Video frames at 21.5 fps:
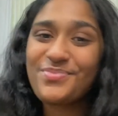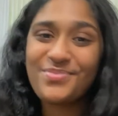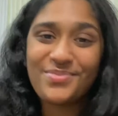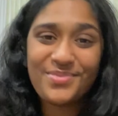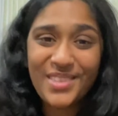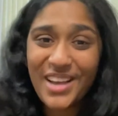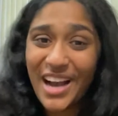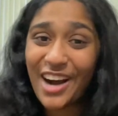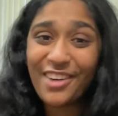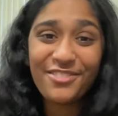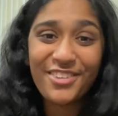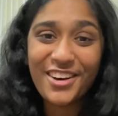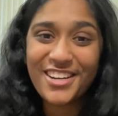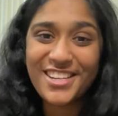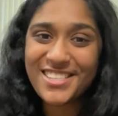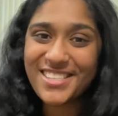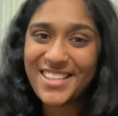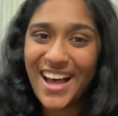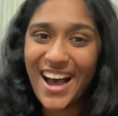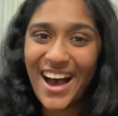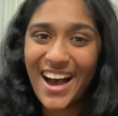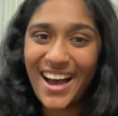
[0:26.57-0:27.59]
How fun is
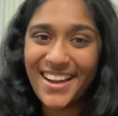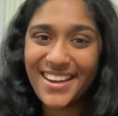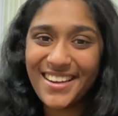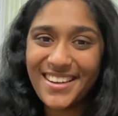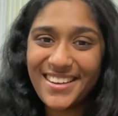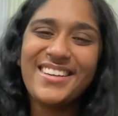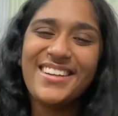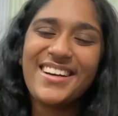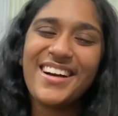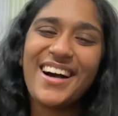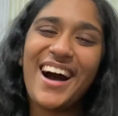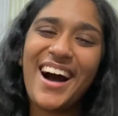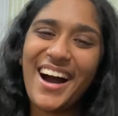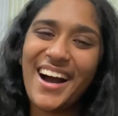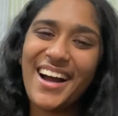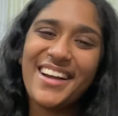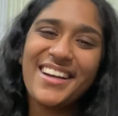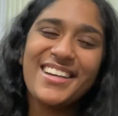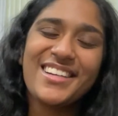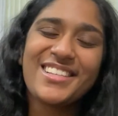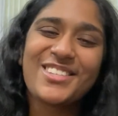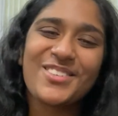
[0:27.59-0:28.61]
that? Hi,
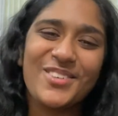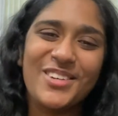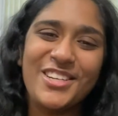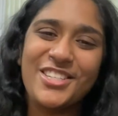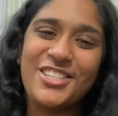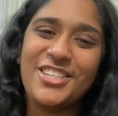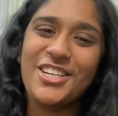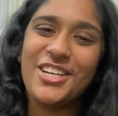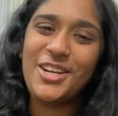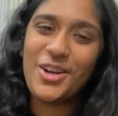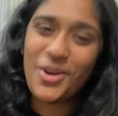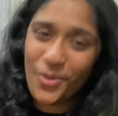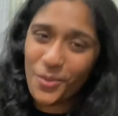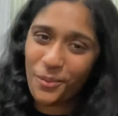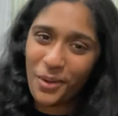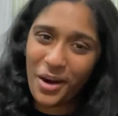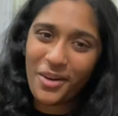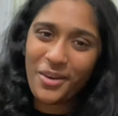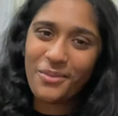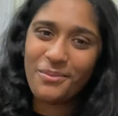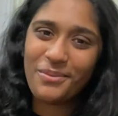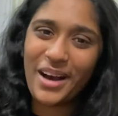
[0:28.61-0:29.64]
it's Oishe.
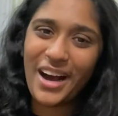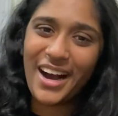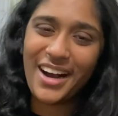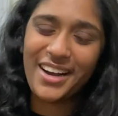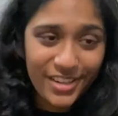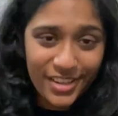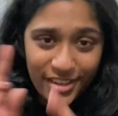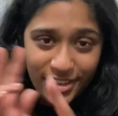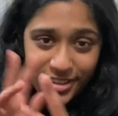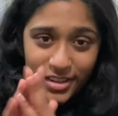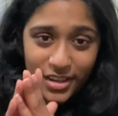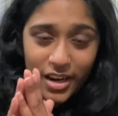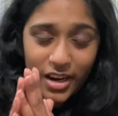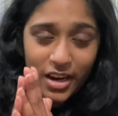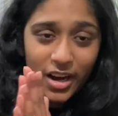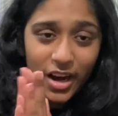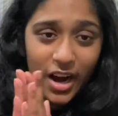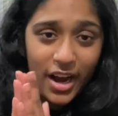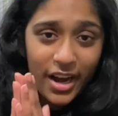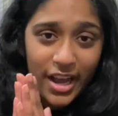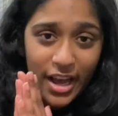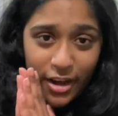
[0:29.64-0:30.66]
Welcome back.
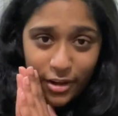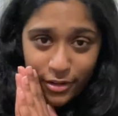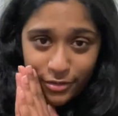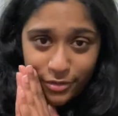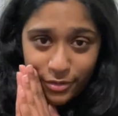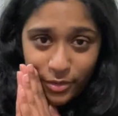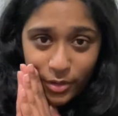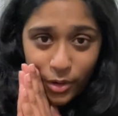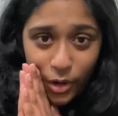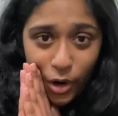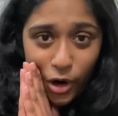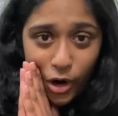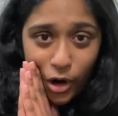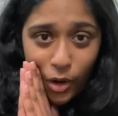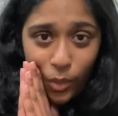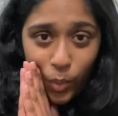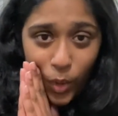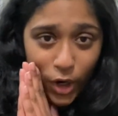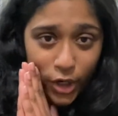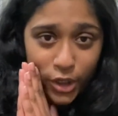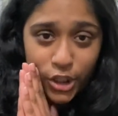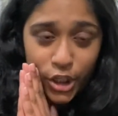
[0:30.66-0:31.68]
I have
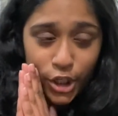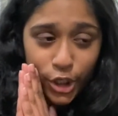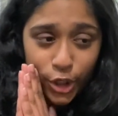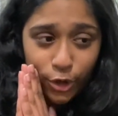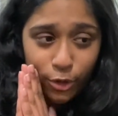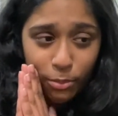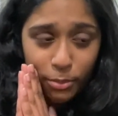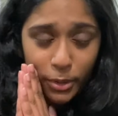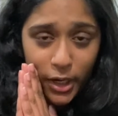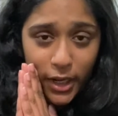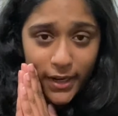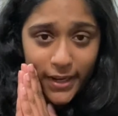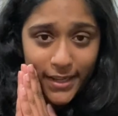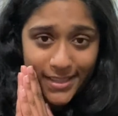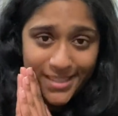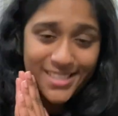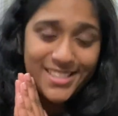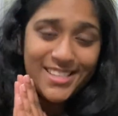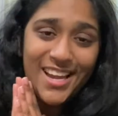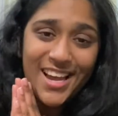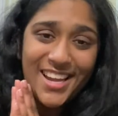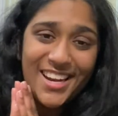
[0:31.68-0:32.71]
work to do, but
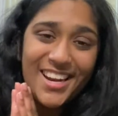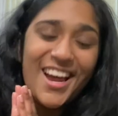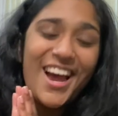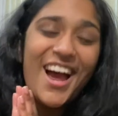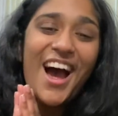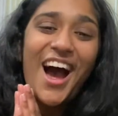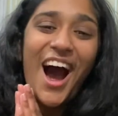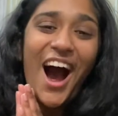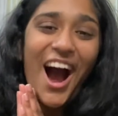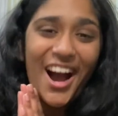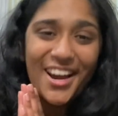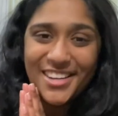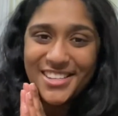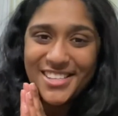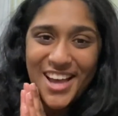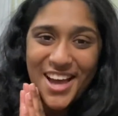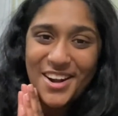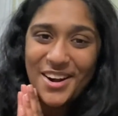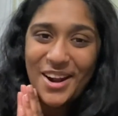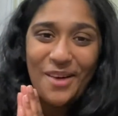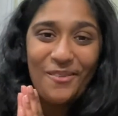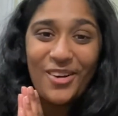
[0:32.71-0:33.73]
instead, I
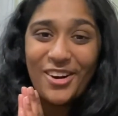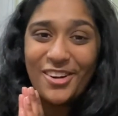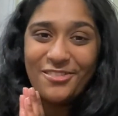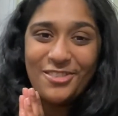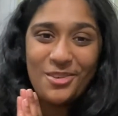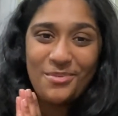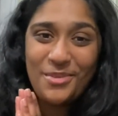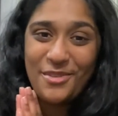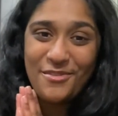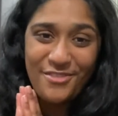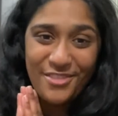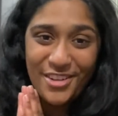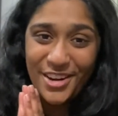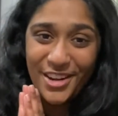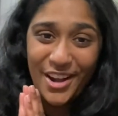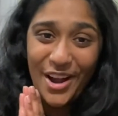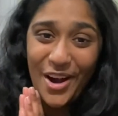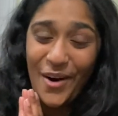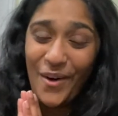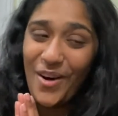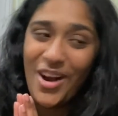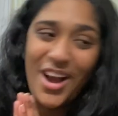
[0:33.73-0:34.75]
decided I want to film a
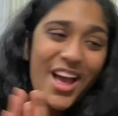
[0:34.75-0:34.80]
video,